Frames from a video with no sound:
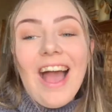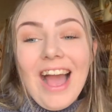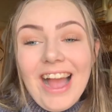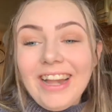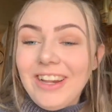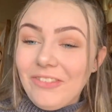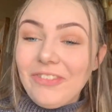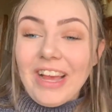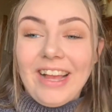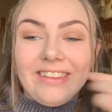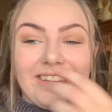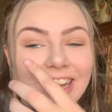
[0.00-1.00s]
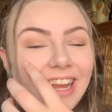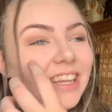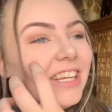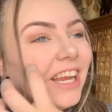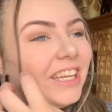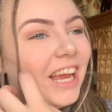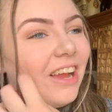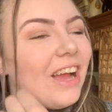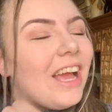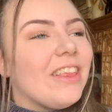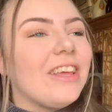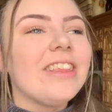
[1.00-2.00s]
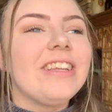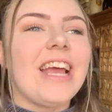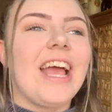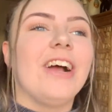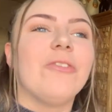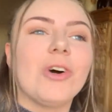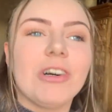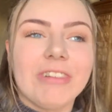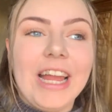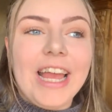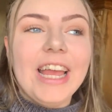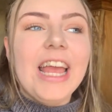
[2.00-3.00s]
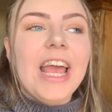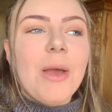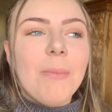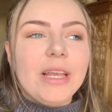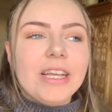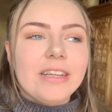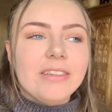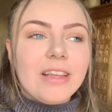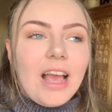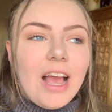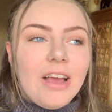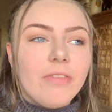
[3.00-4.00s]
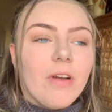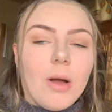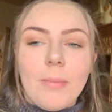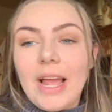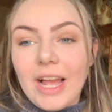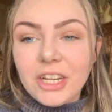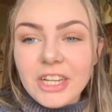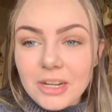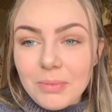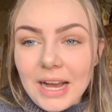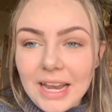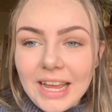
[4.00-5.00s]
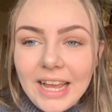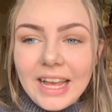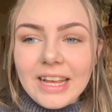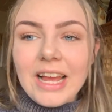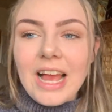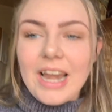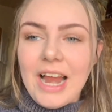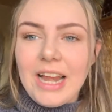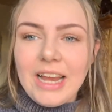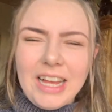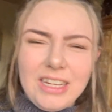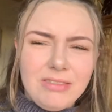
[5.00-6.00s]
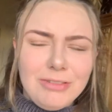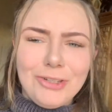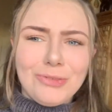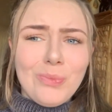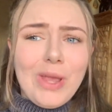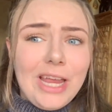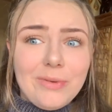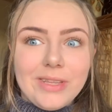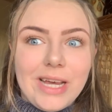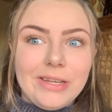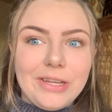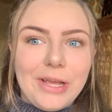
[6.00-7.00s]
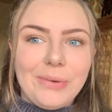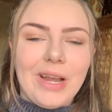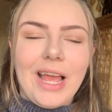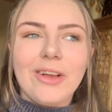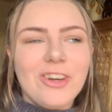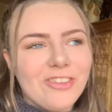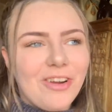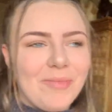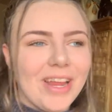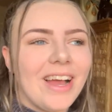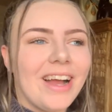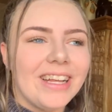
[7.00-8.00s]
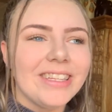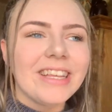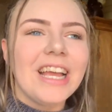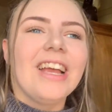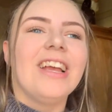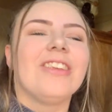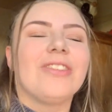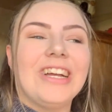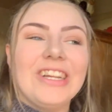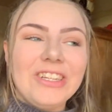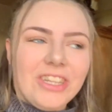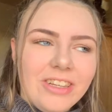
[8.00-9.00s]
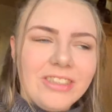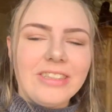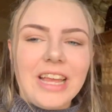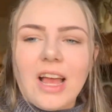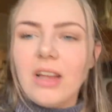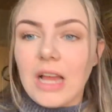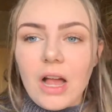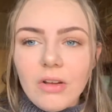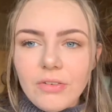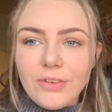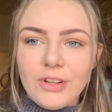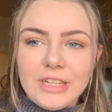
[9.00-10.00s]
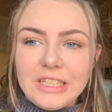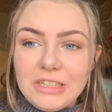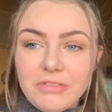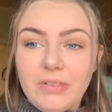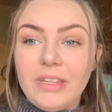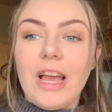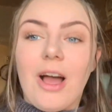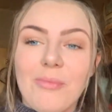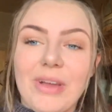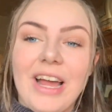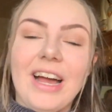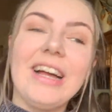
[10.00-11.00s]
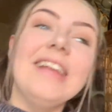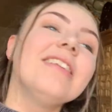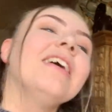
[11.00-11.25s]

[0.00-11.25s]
I love that as an eyeshadow. The other day I wore it because I forgot my eyeshadow palette and I like look weird without no like colour on my eyes. So I actually used it and now I'm falling in love with it on my eyes.